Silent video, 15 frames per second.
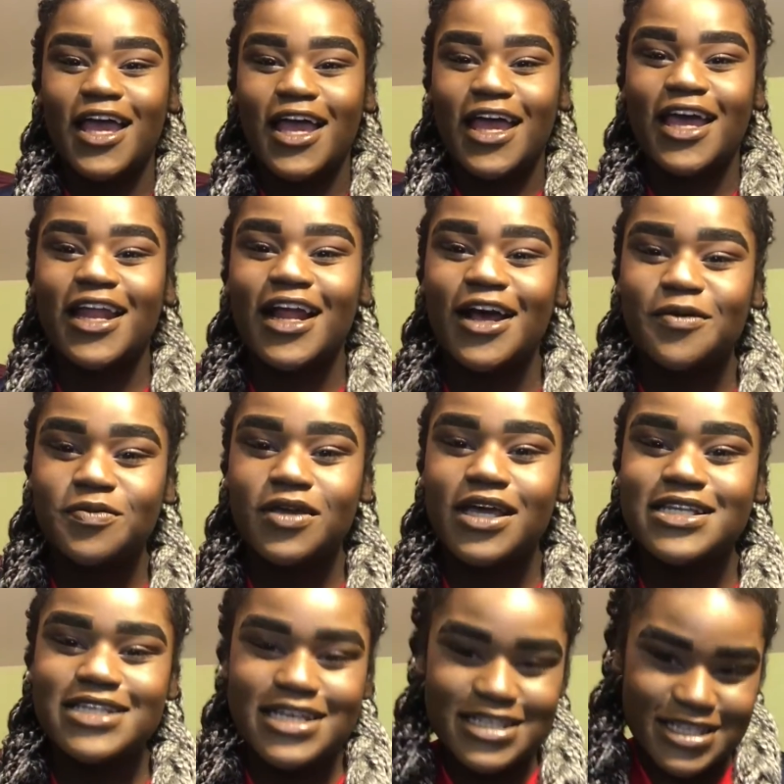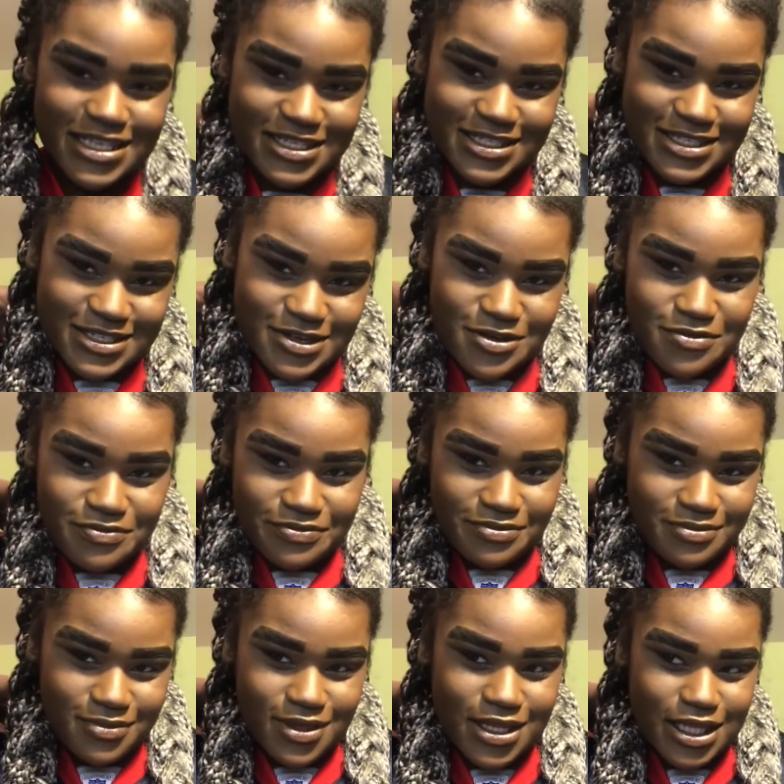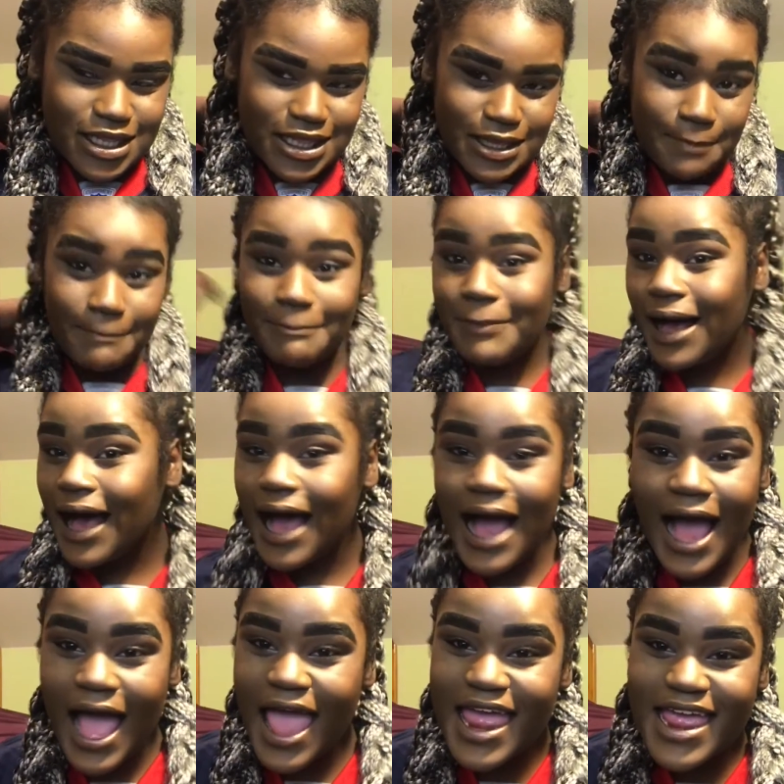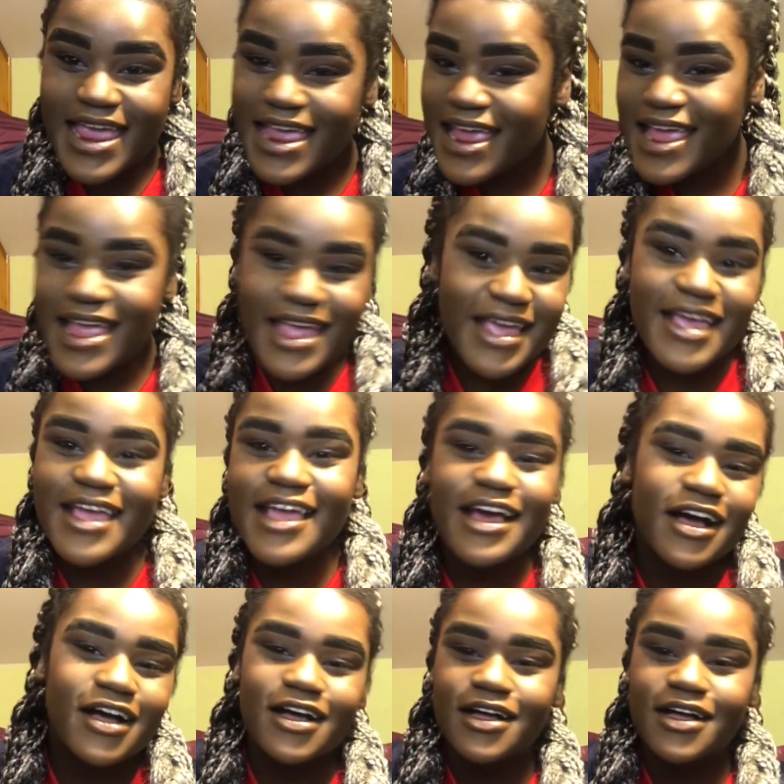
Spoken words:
And I hope you guys like this. So bye.